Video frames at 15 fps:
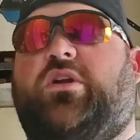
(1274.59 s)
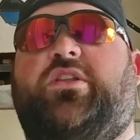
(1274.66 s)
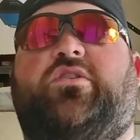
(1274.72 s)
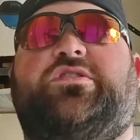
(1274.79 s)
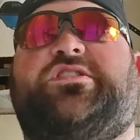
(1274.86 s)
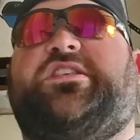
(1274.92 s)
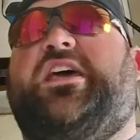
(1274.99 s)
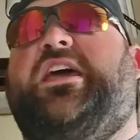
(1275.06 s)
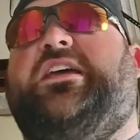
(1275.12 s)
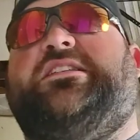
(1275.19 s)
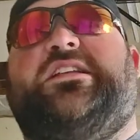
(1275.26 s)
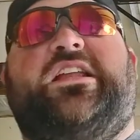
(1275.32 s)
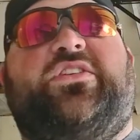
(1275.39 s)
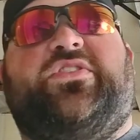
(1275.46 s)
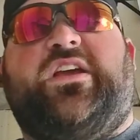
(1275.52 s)
of those things,
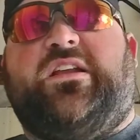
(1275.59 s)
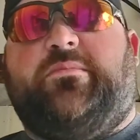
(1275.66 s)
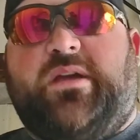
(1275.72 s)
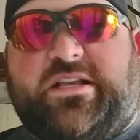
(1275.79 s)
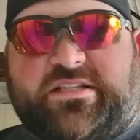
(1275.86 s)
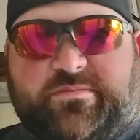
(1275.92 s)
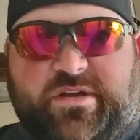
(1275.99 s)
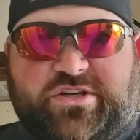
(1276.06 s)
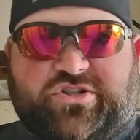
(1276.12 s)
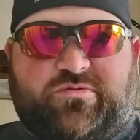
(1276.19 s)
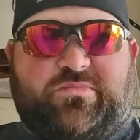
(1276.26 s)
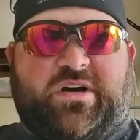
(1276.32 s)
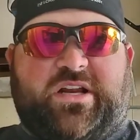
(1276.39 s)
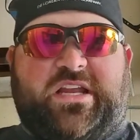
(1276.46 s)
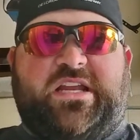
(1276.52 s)
anything to make some extra
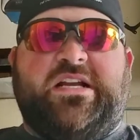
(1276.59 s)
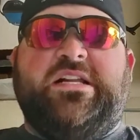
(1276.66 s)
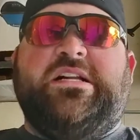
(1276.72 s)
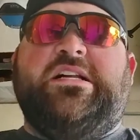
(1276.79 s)
money,